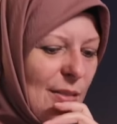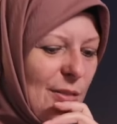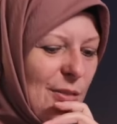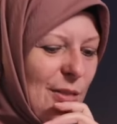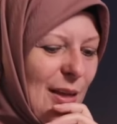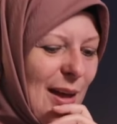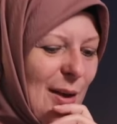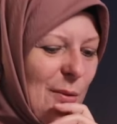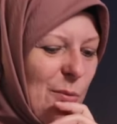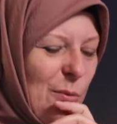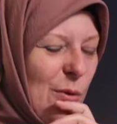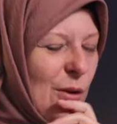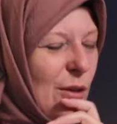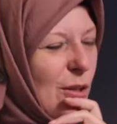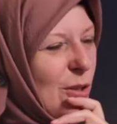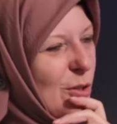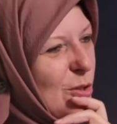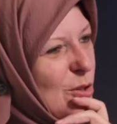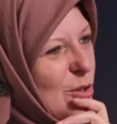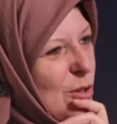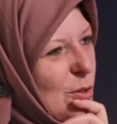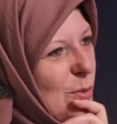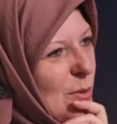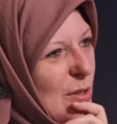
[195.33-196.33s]
that what
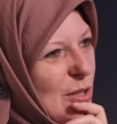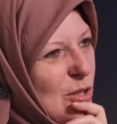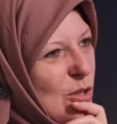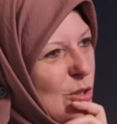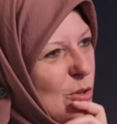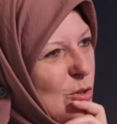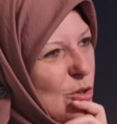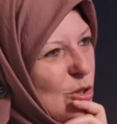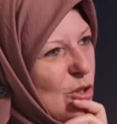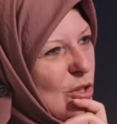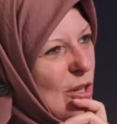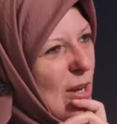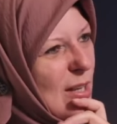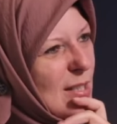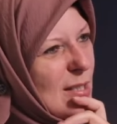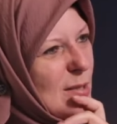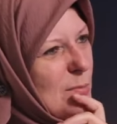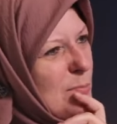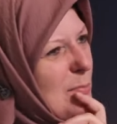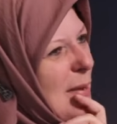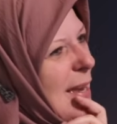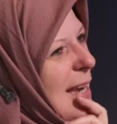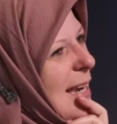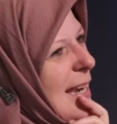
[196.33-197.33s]
you do is you
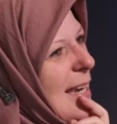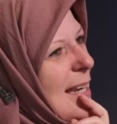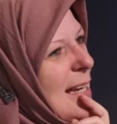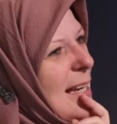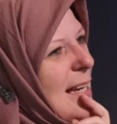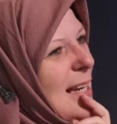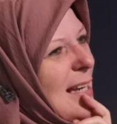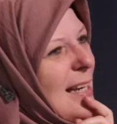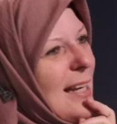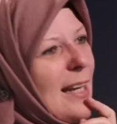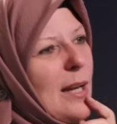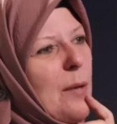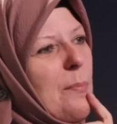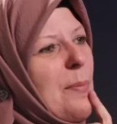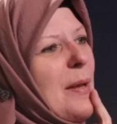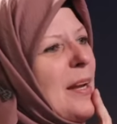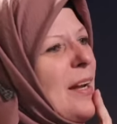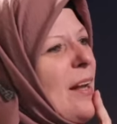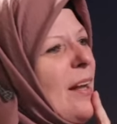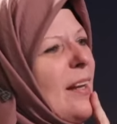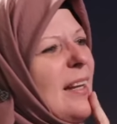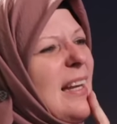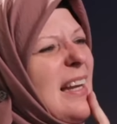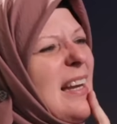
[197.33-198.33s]
just make it a little
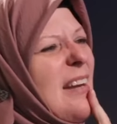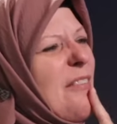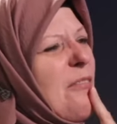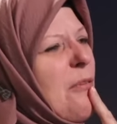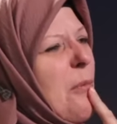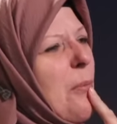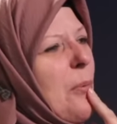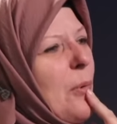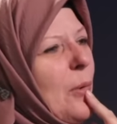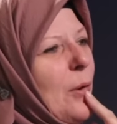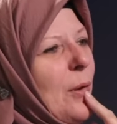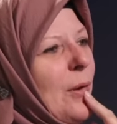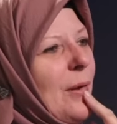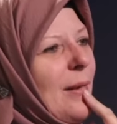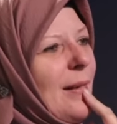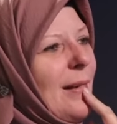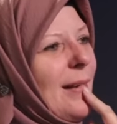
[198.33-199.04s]
bit unlivable.